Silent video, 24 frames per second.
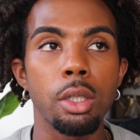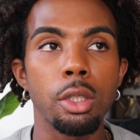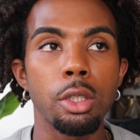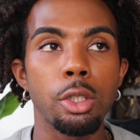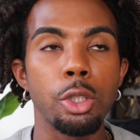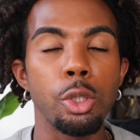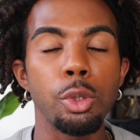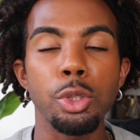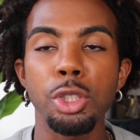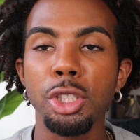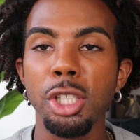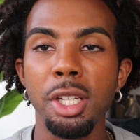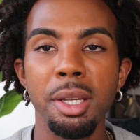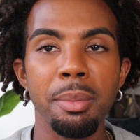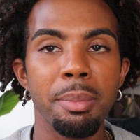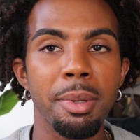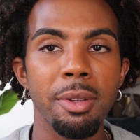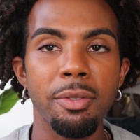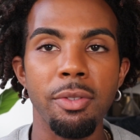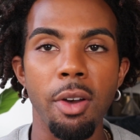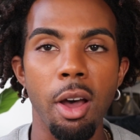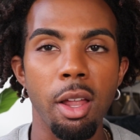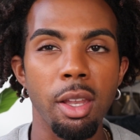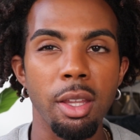you shouldn't
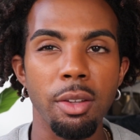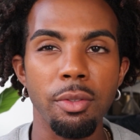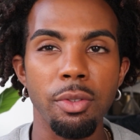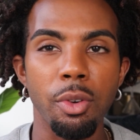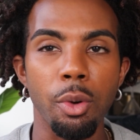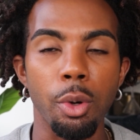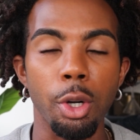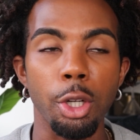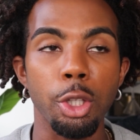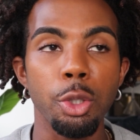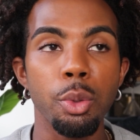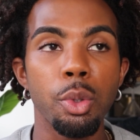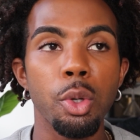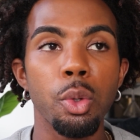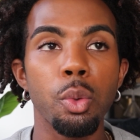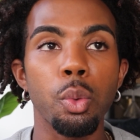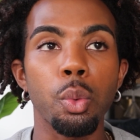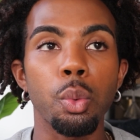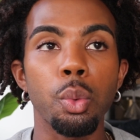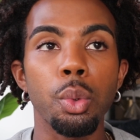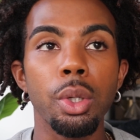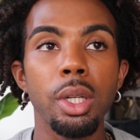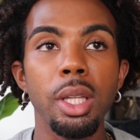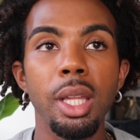be falling for. You could
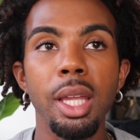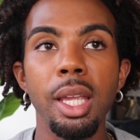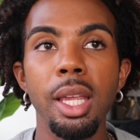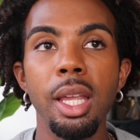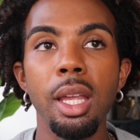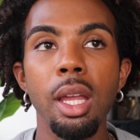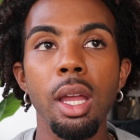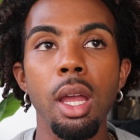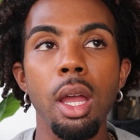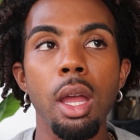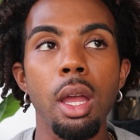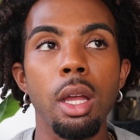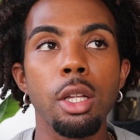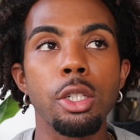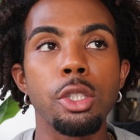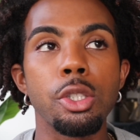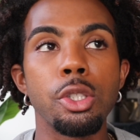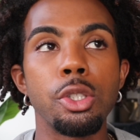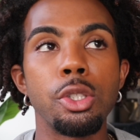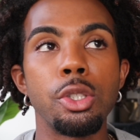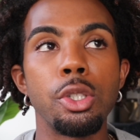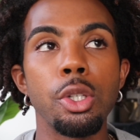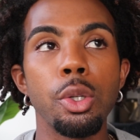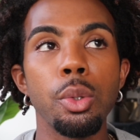really
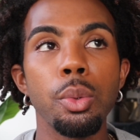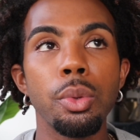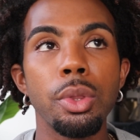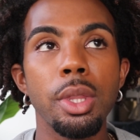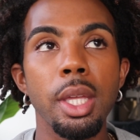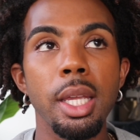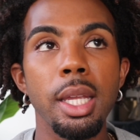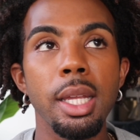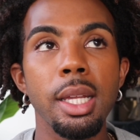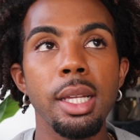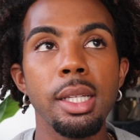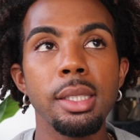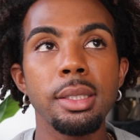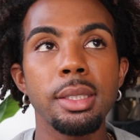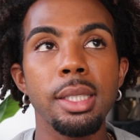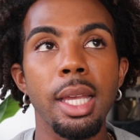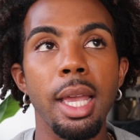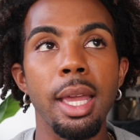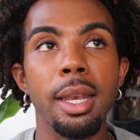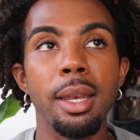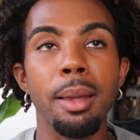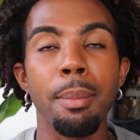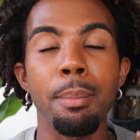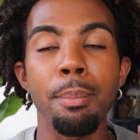do things
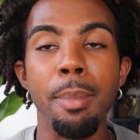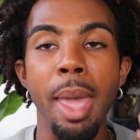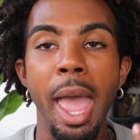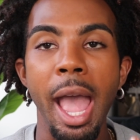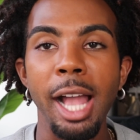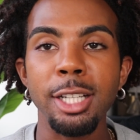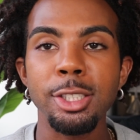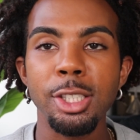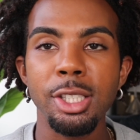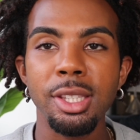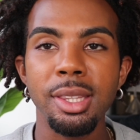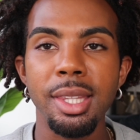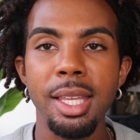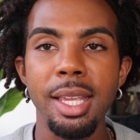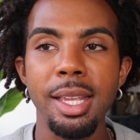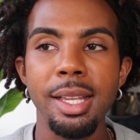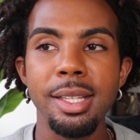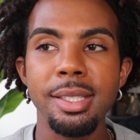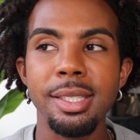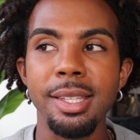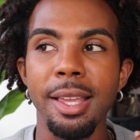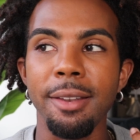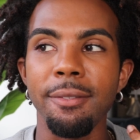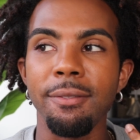and imagine
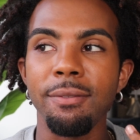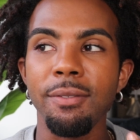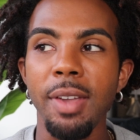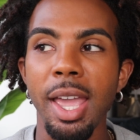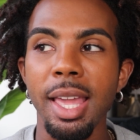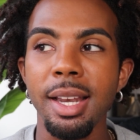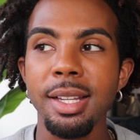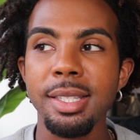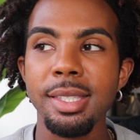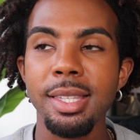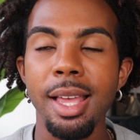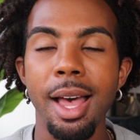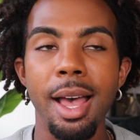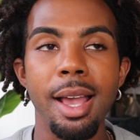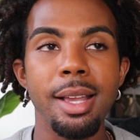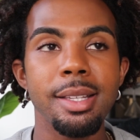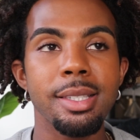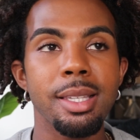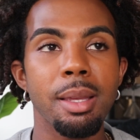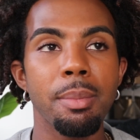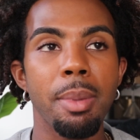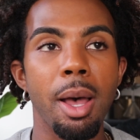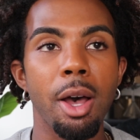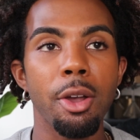things and
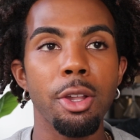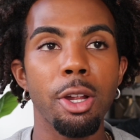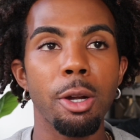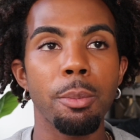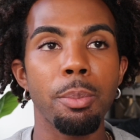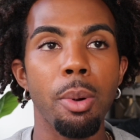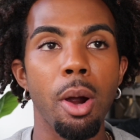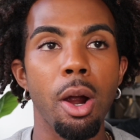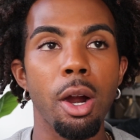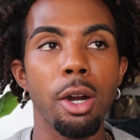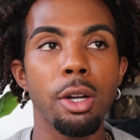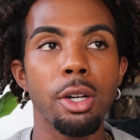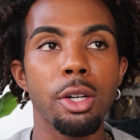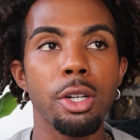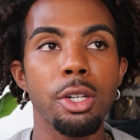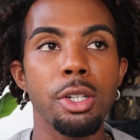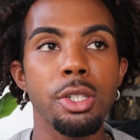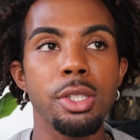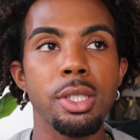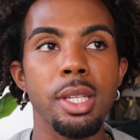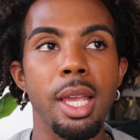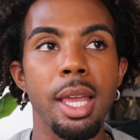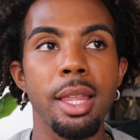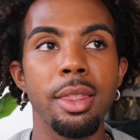fantasize about your
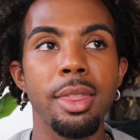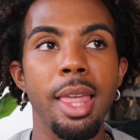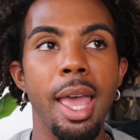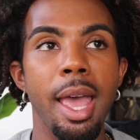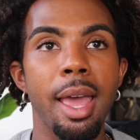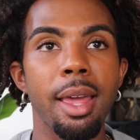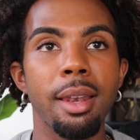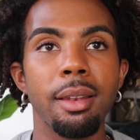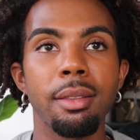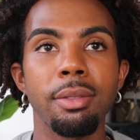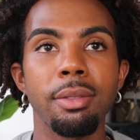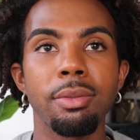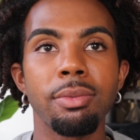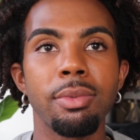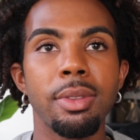partners, and that